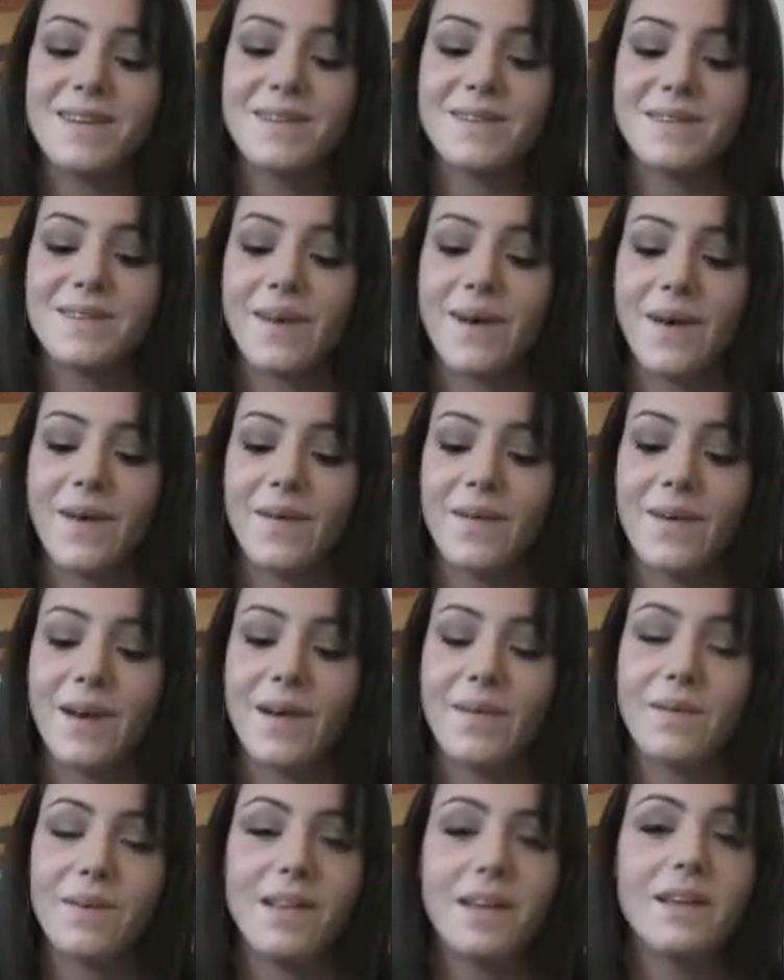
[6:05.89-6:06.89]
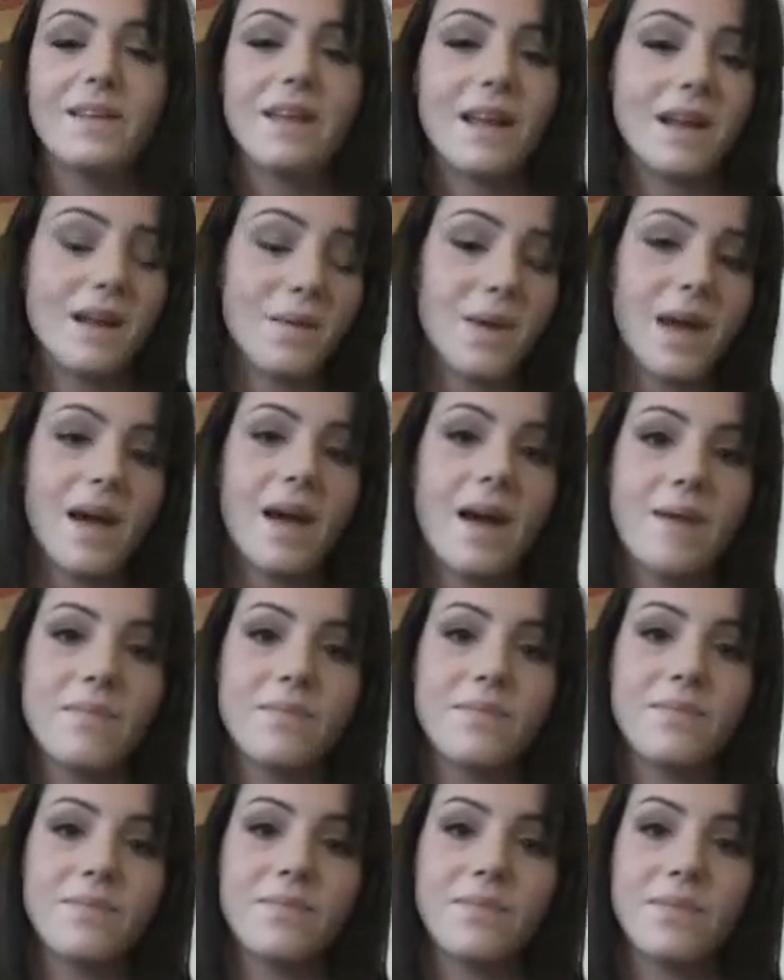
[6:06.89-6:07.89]
So anyway, I'm
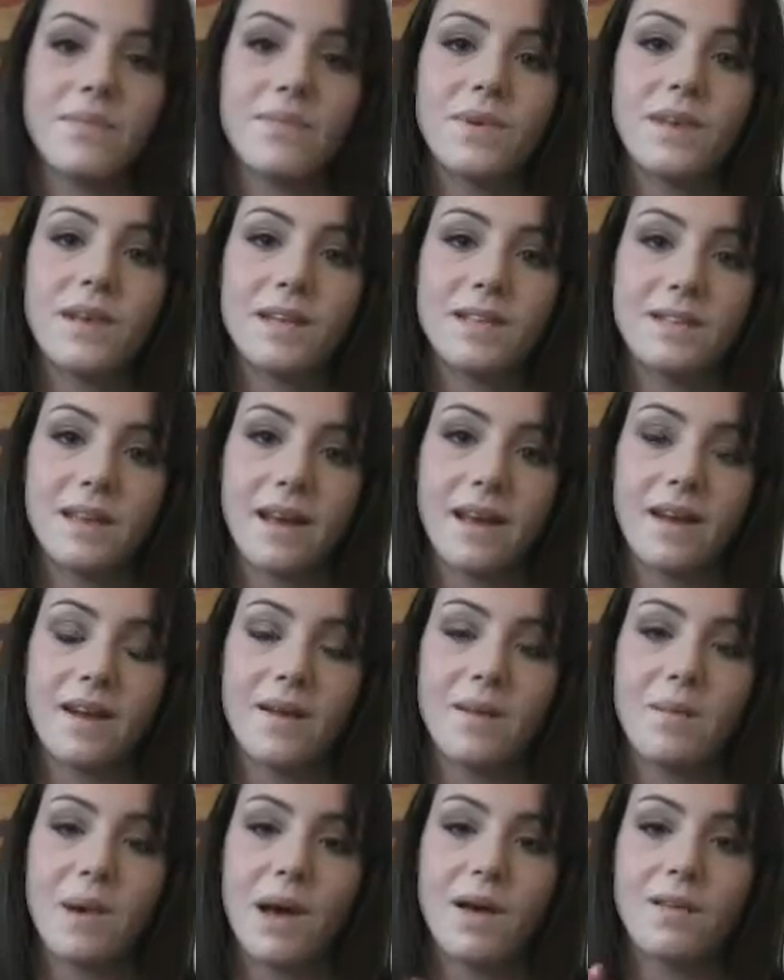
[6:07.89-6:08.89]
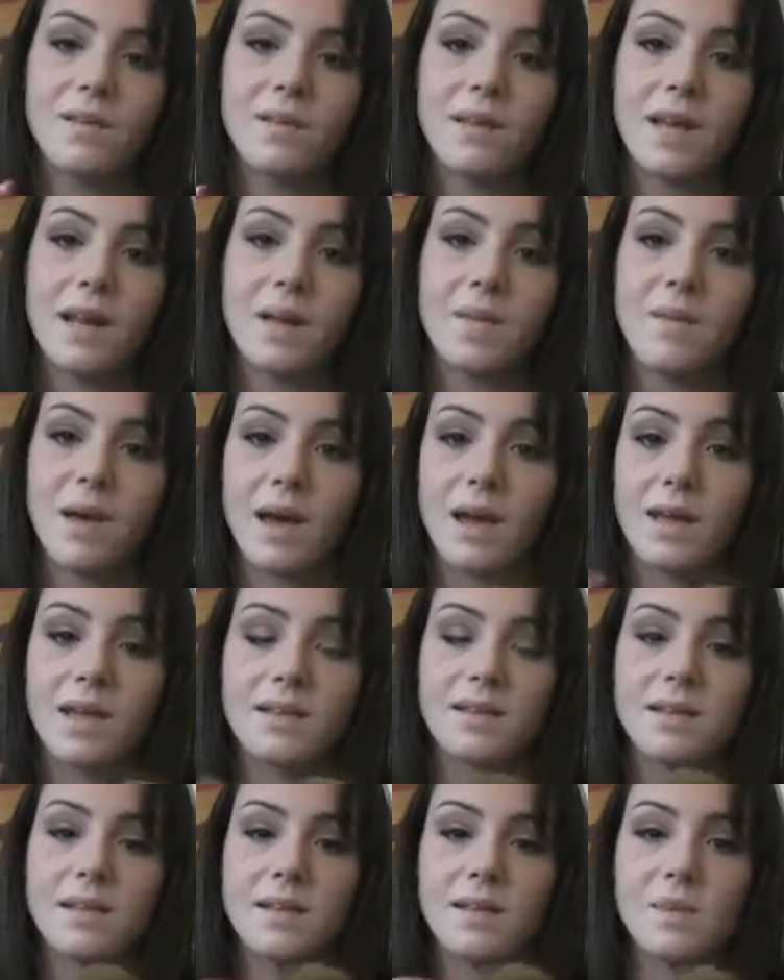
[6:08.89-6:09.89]
really excited about getting back
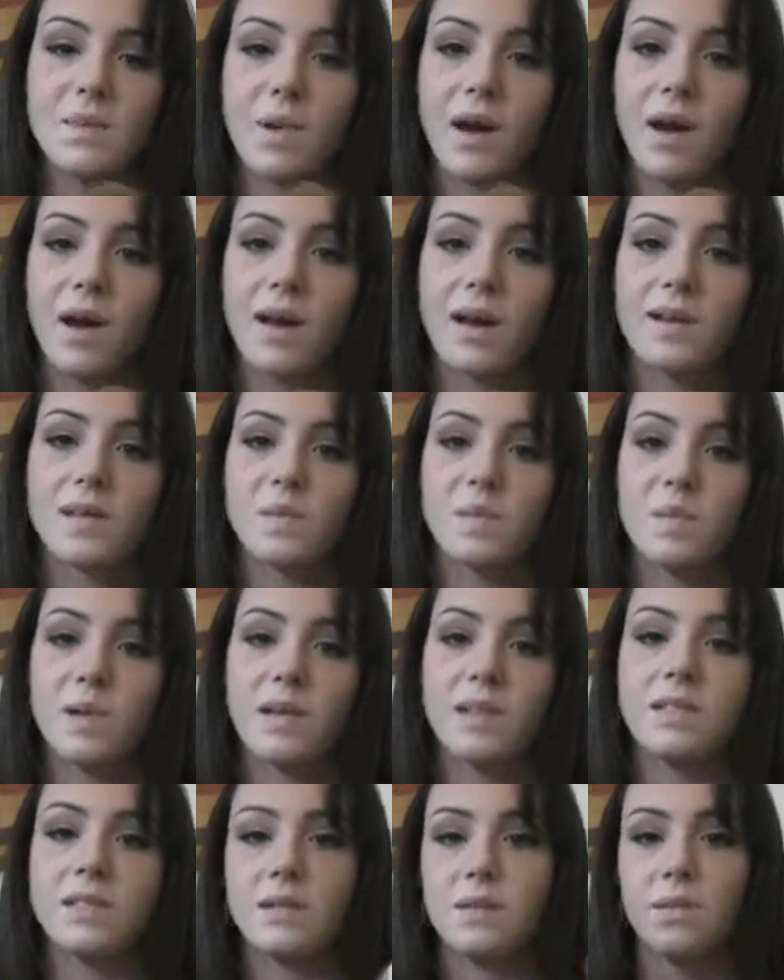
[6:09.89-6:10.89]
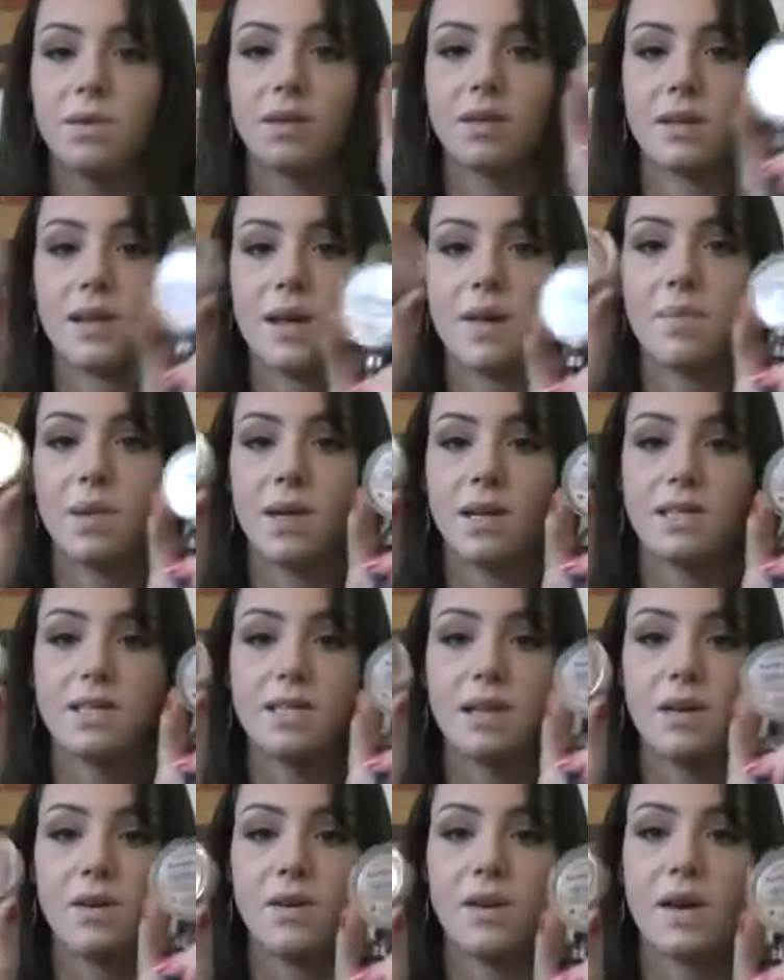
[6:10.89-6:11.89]
into these products, but I did want to come on and
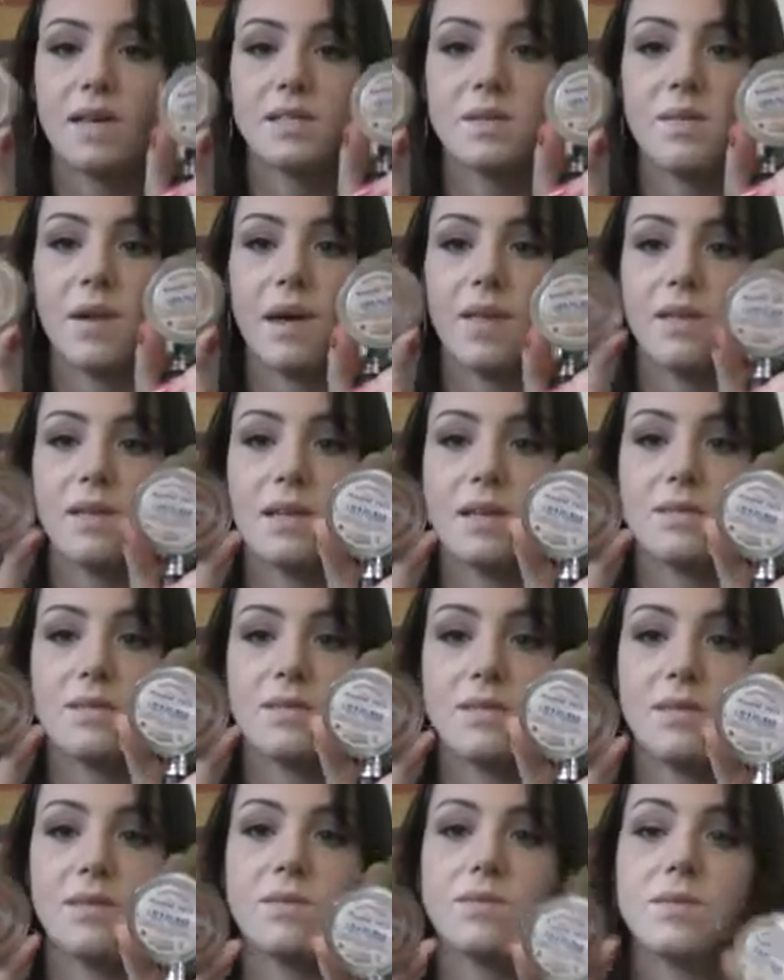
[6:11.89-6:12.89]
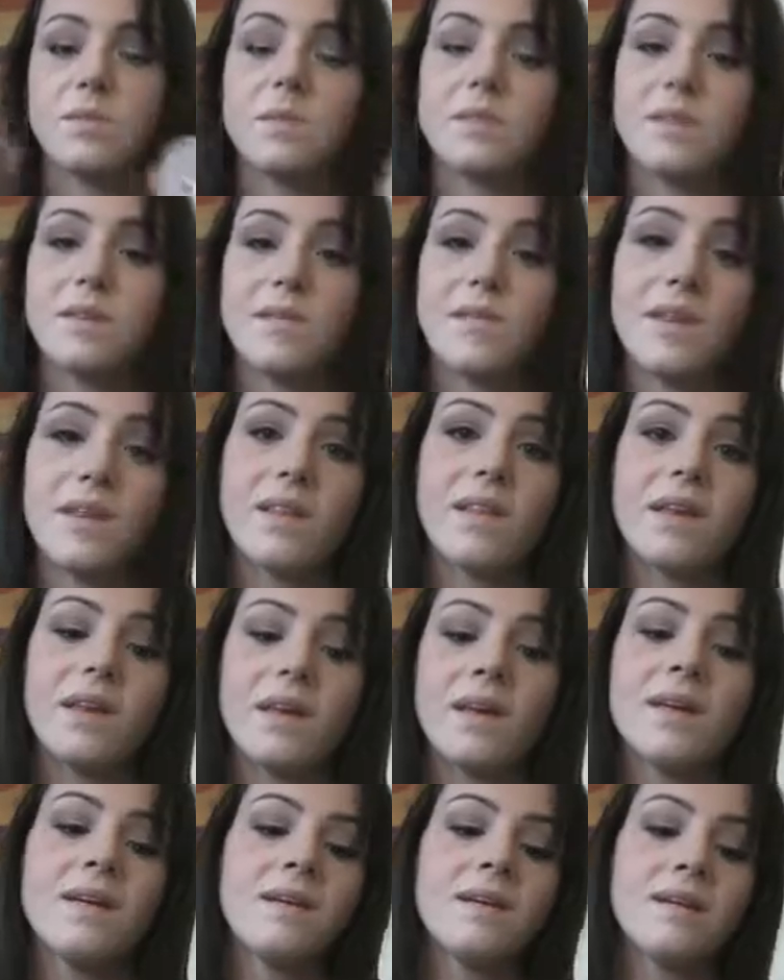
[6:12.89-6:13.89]
tell you guys about these two
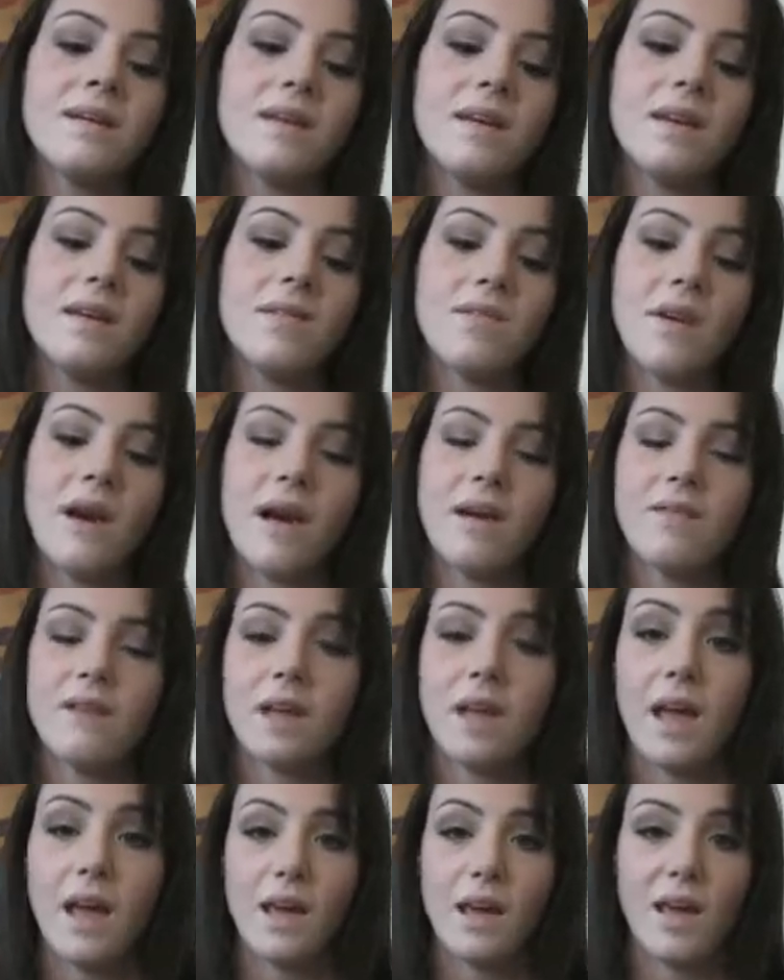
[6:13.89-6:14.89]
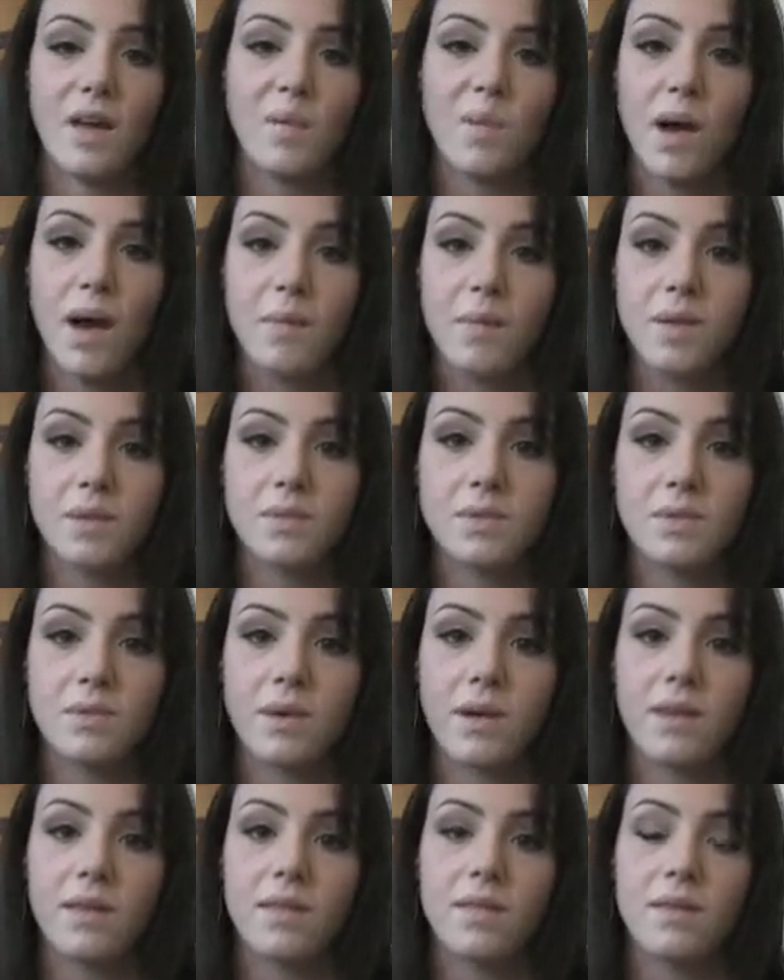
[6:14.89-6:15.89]
specifically if you're having caking problems
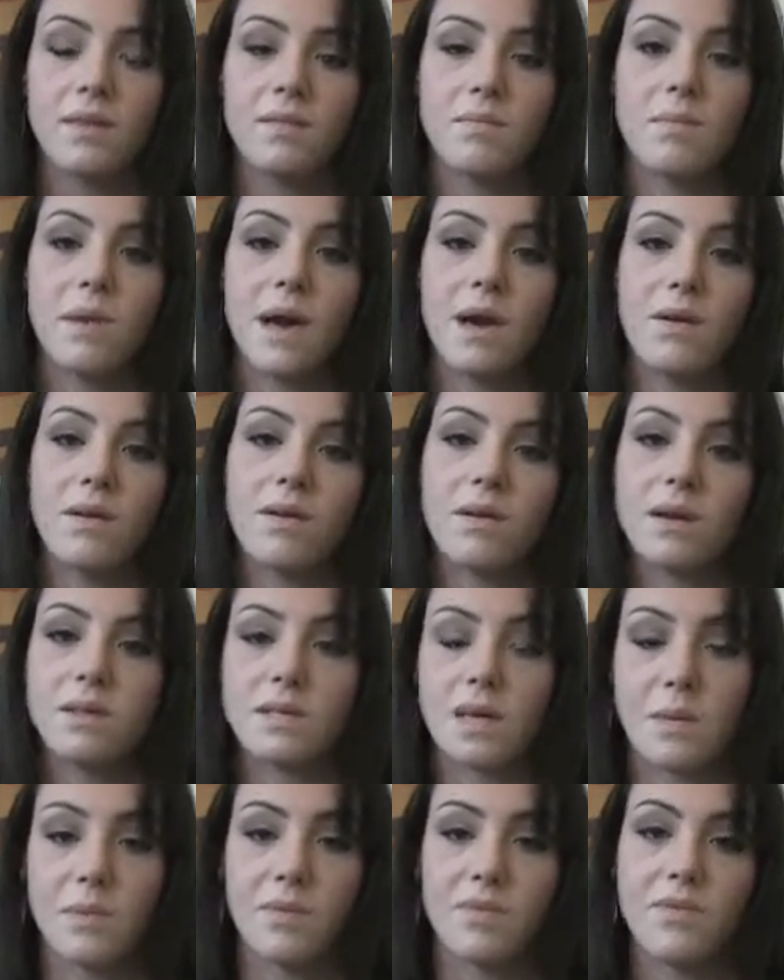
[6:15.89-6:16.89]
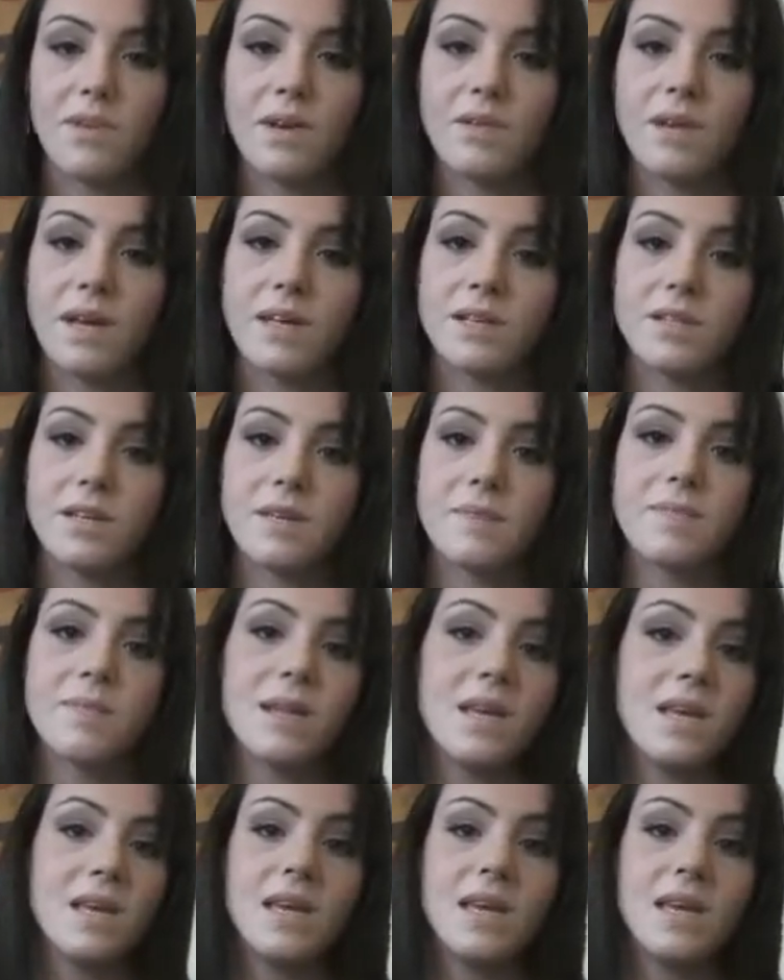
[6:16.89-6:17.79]
with powder on top of foundation.